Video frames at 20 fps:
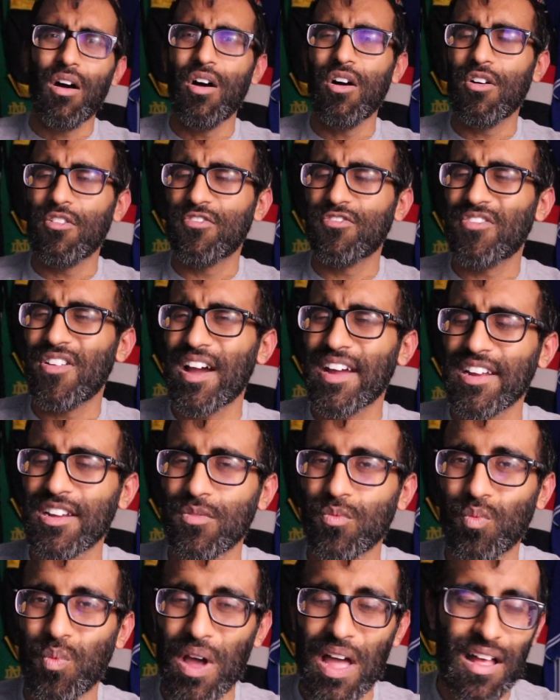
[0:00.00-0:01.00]
All fine
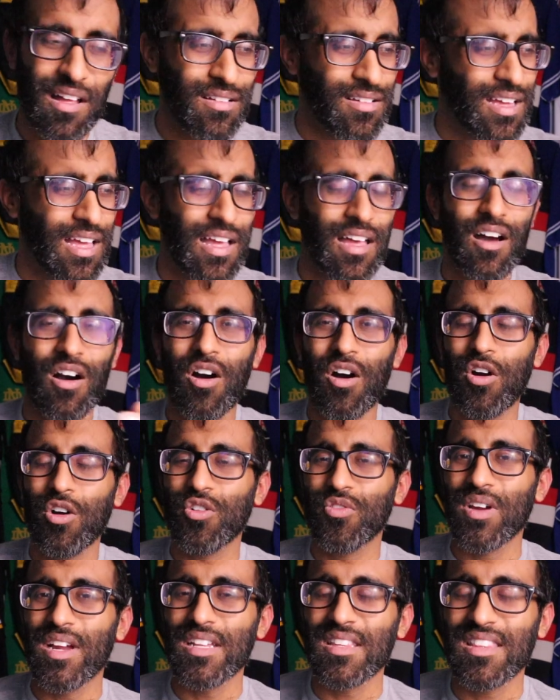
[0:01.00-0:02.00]
and well, all
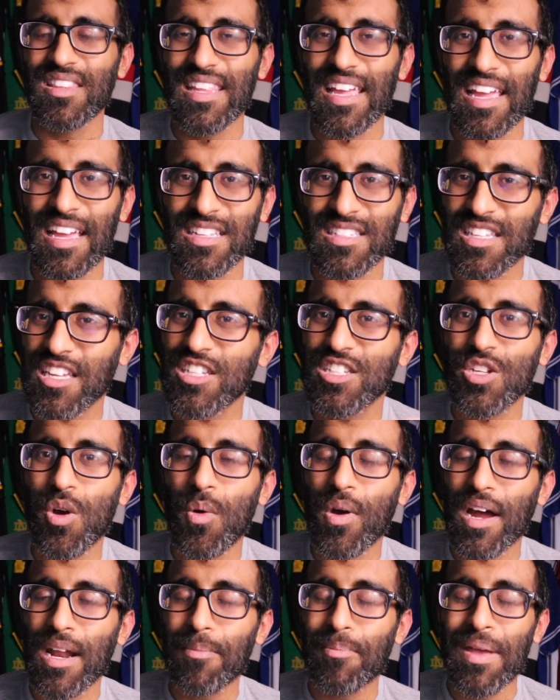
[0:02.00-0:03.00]
great things,
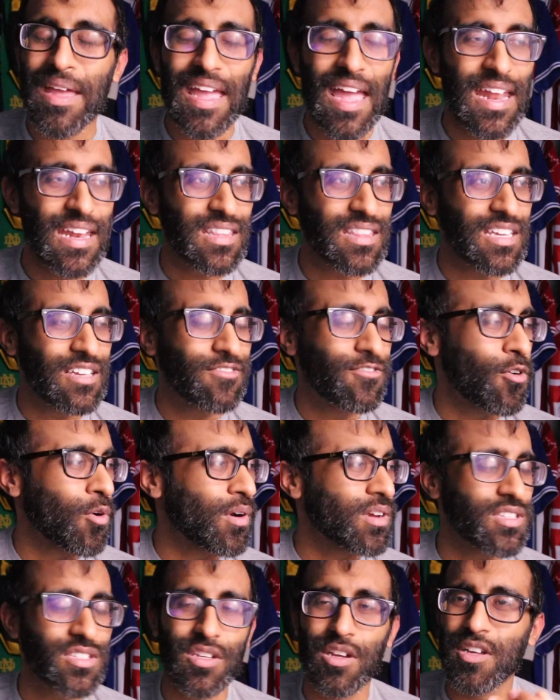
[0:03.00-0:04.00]
don't gotta pay anything for
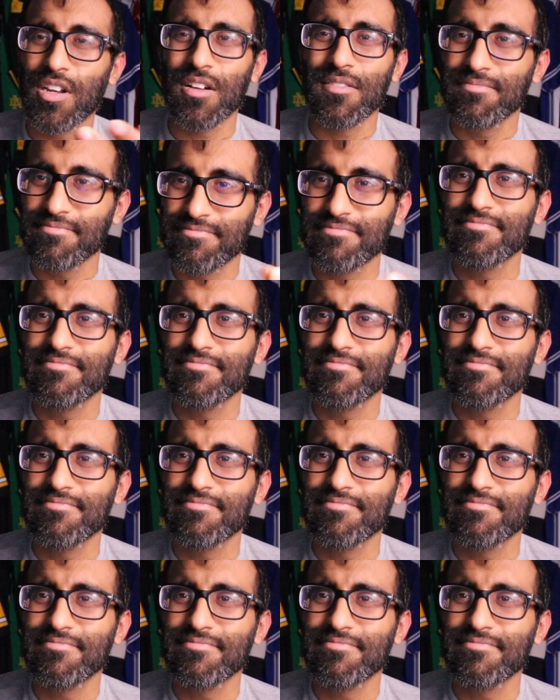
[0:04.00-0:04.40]
it, so,